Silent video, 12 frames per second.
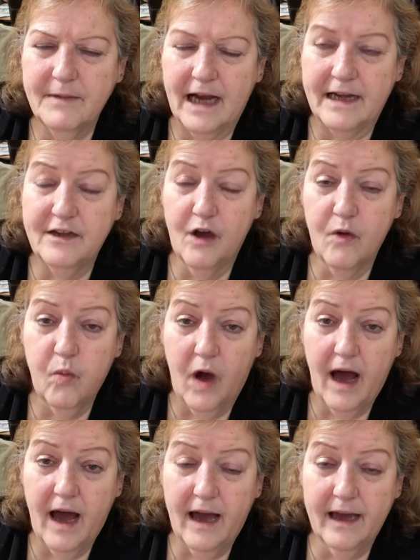know
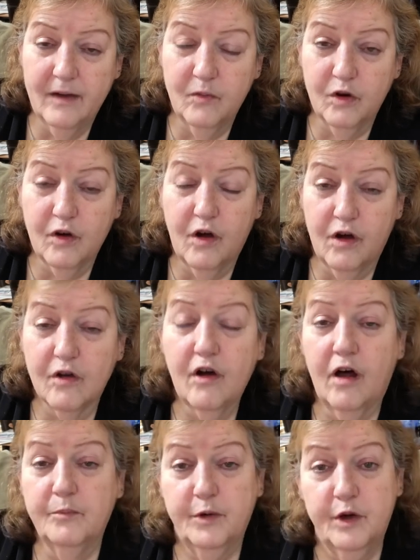why we're all
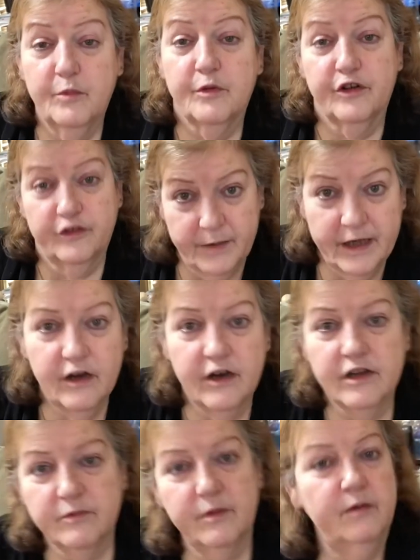called boomers,
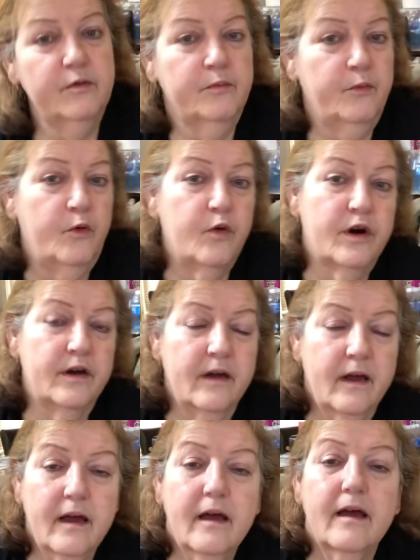because we were born
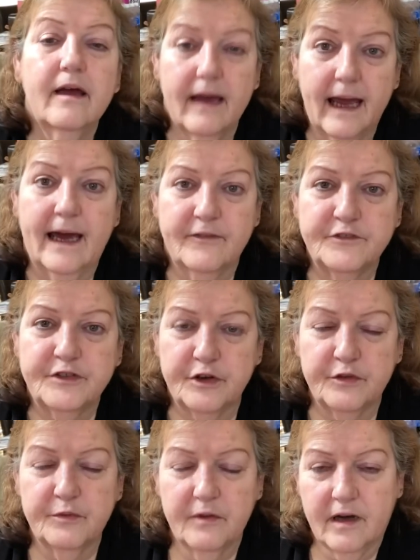
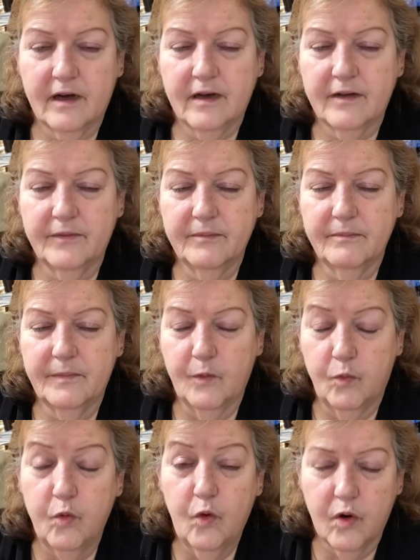after the
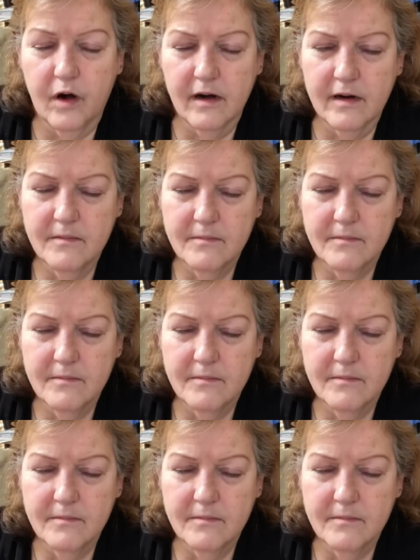war.